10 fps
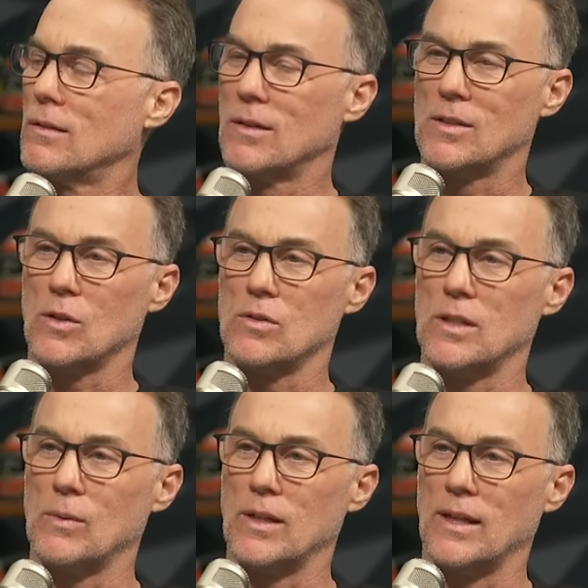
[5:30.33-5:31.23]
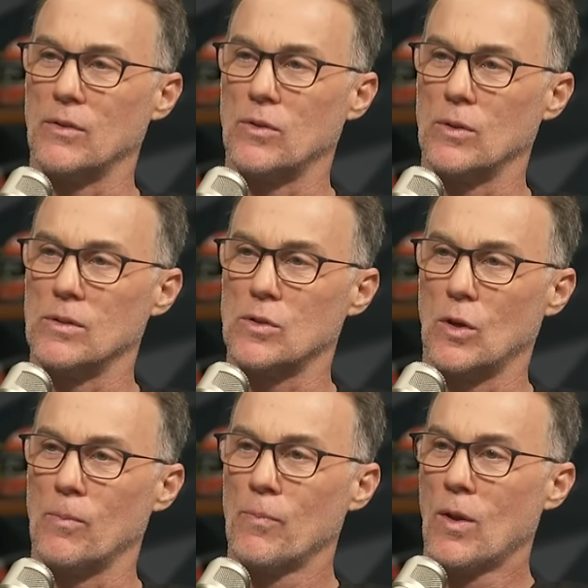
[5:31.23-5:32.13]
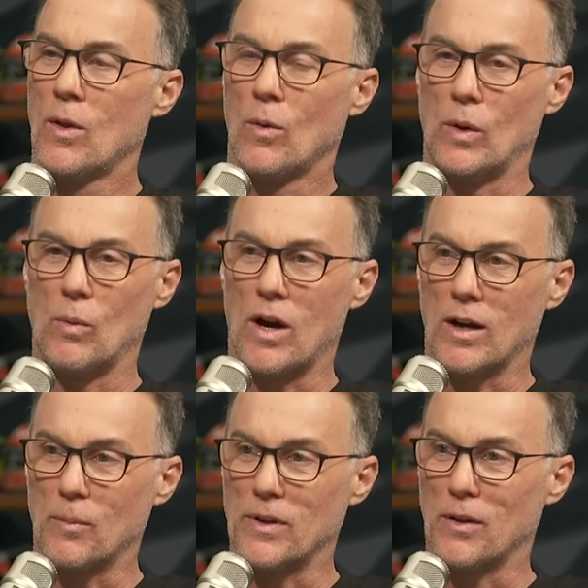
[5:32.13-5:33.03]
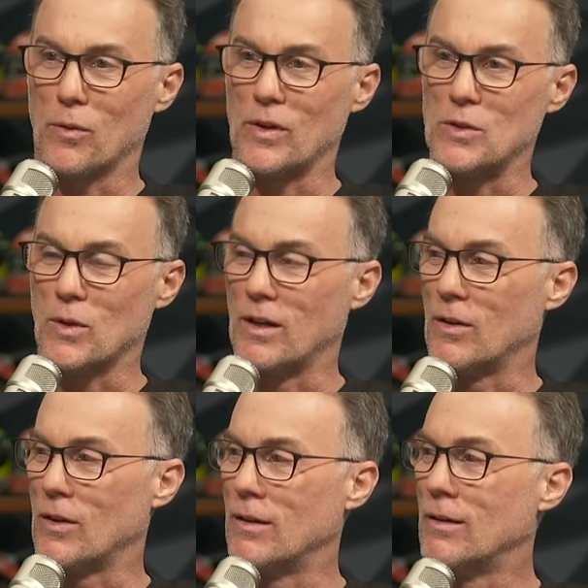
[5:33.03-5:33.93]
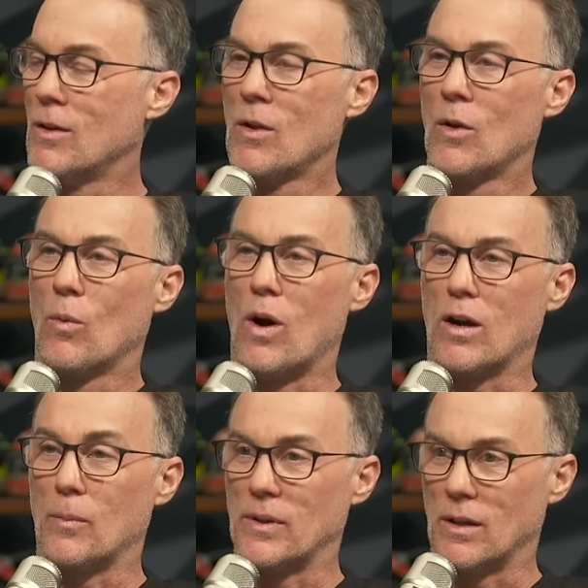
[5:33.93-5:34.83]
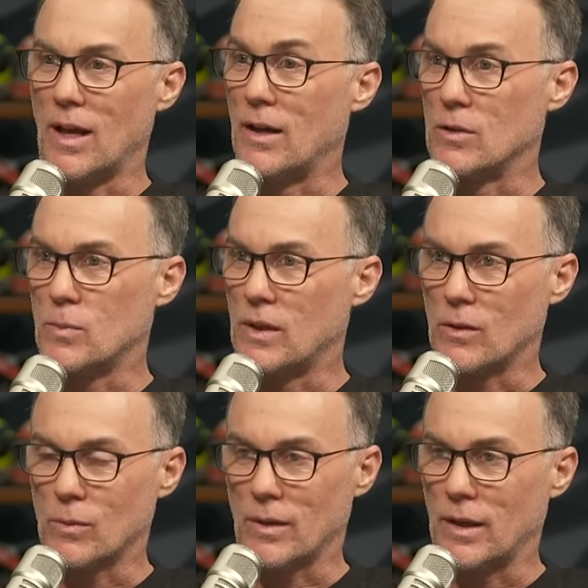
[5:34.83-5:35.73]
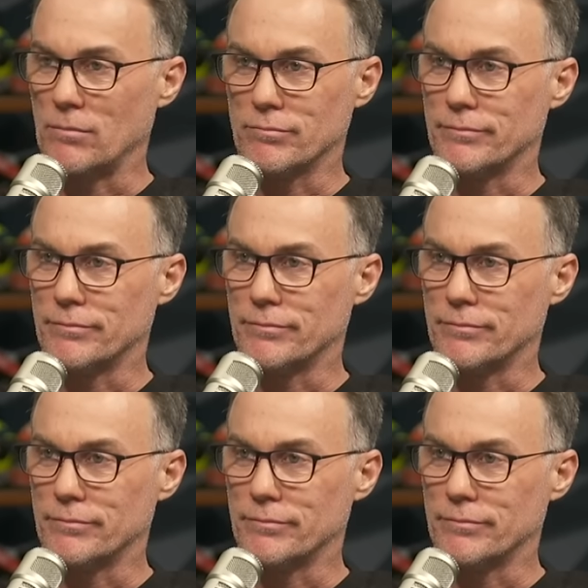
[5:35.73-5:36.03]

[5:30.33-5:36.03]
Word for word: Let's go see what Dale's doing." So we walk up into three trailer and walk up in the lounge because we're like